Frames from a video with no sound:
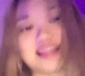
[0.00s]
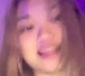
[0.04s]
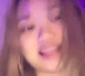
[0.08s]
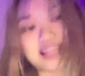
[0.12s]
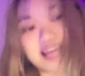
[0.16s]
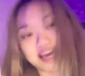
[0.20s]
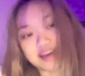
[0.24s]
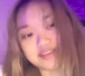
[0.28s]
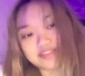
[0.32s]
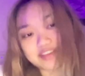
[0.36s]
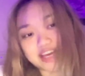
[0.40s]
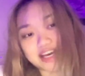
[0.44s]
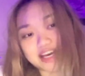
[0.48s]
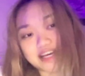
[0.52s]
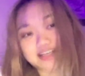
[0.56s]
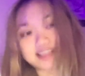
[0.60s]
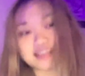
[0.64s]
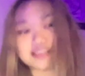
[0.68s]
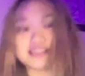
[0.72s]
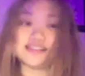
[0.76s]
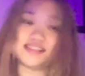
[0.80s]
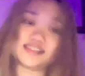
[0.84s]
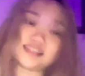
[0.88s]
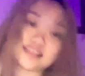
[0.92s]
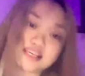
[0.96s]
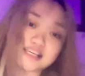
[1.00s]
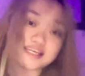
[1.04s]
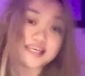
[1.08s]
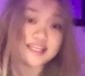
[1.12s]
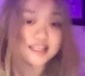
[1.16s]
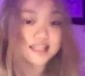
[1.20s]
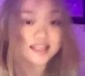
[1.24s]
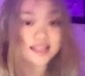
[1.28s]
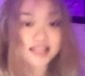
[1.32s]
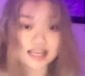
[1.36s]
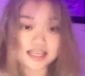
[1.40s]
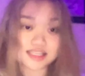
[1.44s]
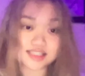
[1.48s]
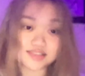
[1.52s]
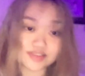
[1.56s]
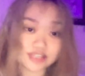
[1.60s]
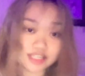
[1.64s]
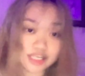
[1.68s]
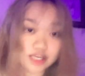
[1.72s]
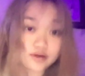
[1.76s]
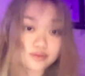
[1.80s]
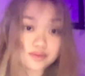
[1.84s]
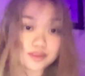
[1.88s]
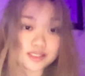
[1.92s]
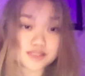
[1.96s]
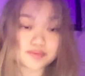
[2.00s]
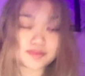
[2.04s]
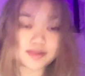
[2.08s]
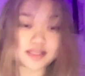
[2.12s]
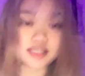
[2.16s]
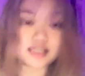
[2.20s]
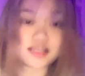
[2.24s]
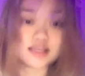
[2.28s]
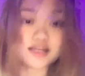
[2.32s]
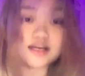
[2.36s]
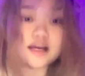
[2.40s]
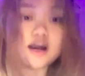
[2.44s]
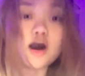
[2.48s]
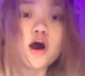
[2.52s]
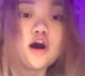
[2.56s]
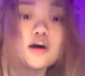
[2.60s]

Love ya. See you in the next video. Please be here.